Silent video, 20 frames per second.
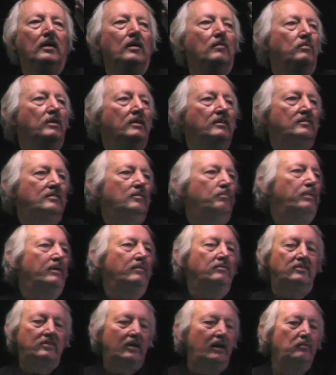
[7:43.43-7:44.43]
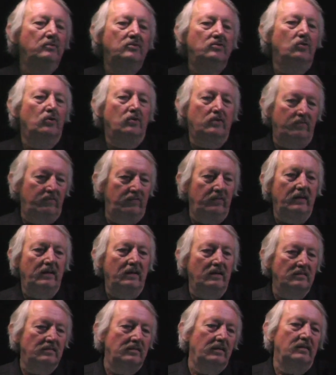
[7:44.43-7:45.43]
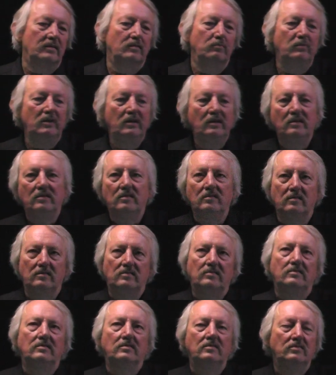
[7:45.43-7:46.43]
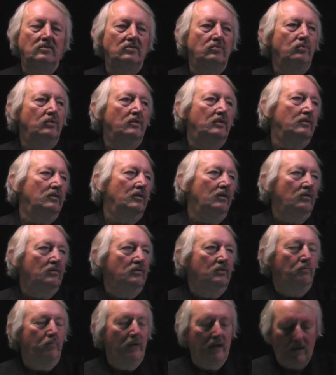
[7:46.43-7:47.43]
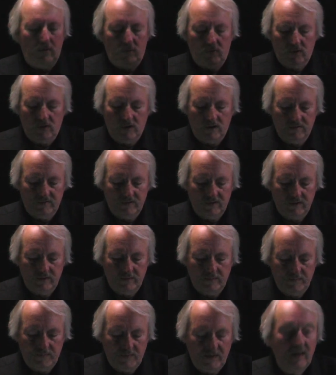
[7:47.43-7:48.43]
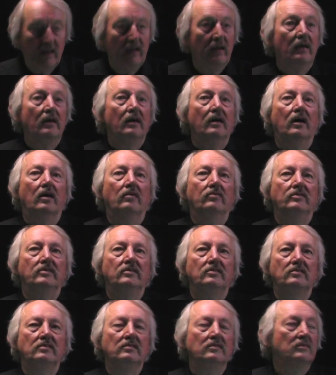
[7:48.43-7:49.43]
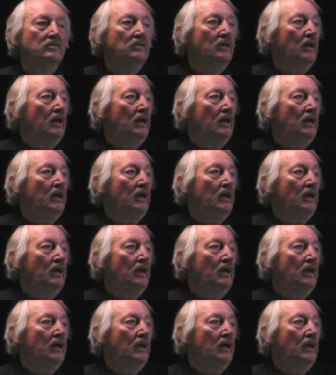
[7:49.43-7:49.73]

but it's the same sort of thing. It's like a mean distance with or the power of a distance.